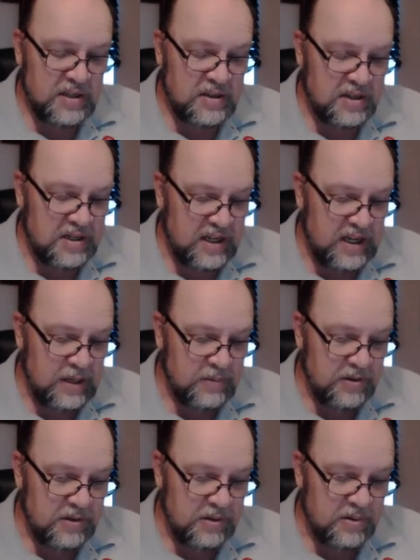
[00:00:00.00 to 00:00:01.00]
the name
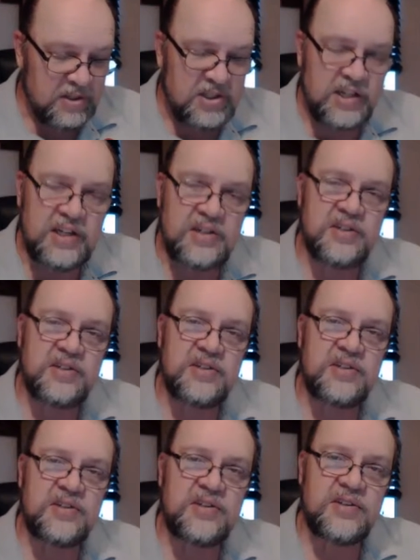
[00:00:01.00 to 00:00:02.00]
of the Lord
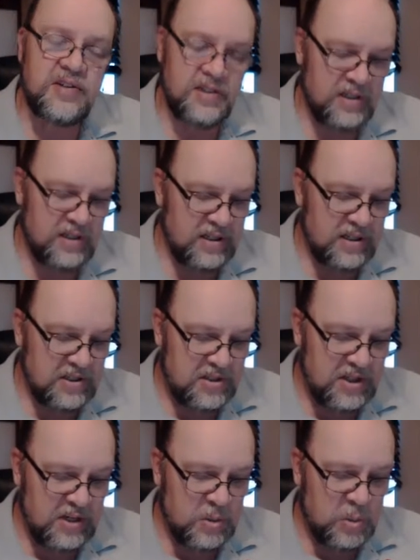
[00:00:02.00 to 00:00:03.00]
Jesus,
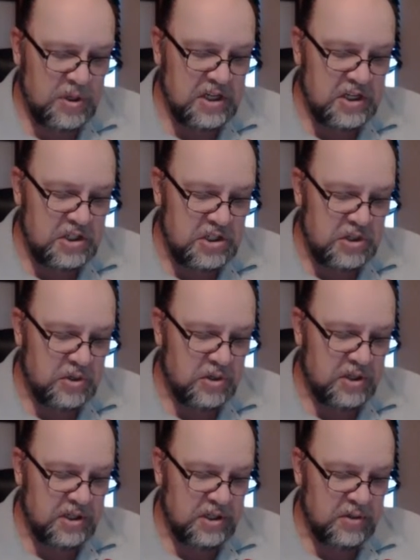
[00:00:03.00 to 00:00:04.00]
saying, 'We
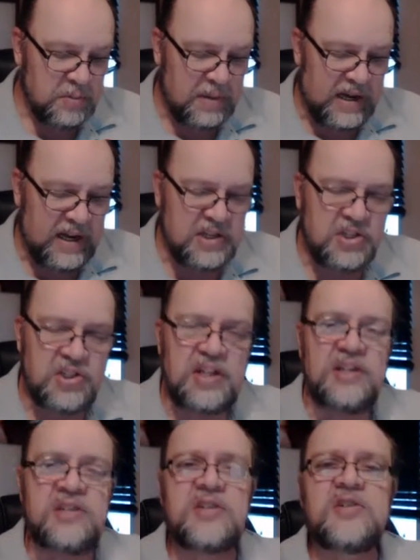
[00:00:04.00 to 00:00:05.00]
adjure you by
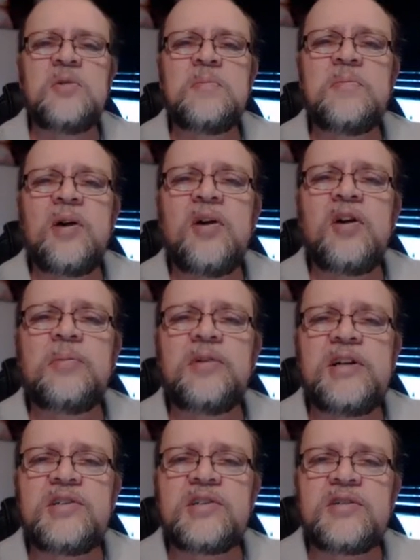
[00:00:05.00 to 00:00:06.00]
Jesus whom Paul
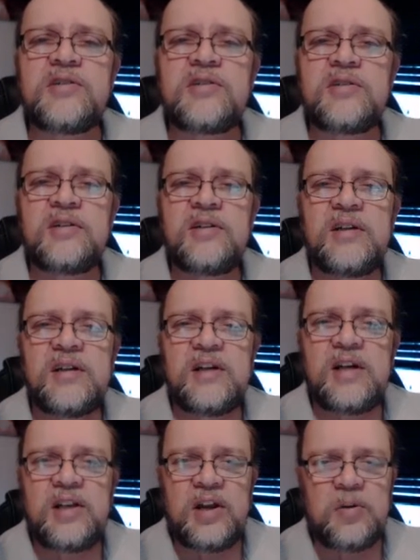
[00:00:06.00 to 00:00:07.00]
preaches.'"
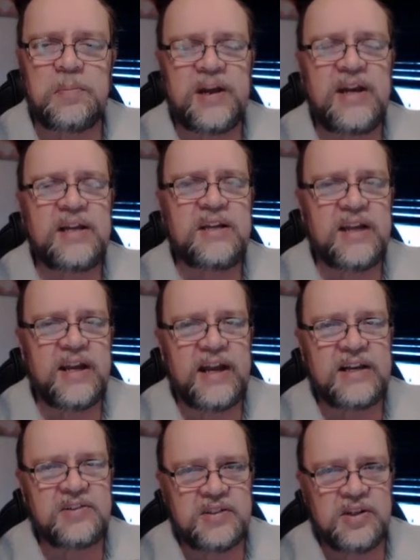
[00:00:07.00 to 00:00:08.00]
They were paid to
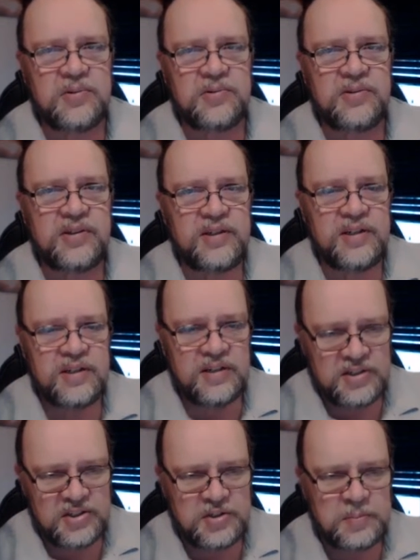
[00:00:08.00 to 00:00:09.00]
cast out
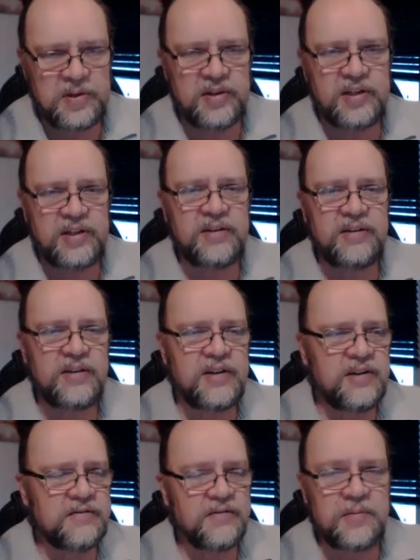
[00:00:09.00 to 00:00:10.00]
this spirit
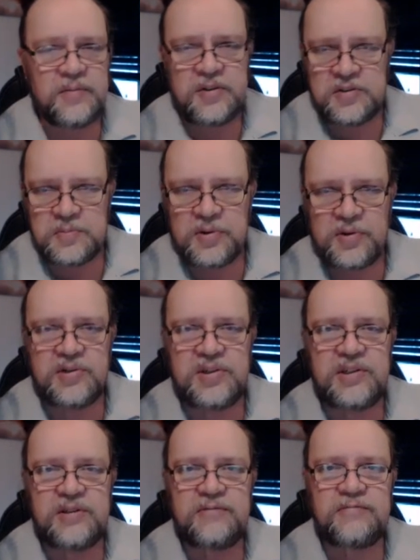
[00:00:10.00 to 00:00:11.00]
from this
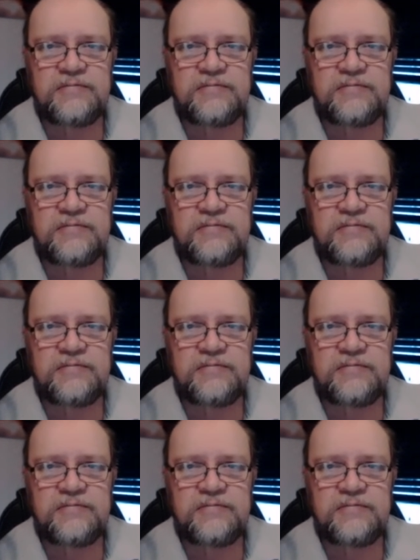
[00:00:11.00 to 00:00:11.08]
person,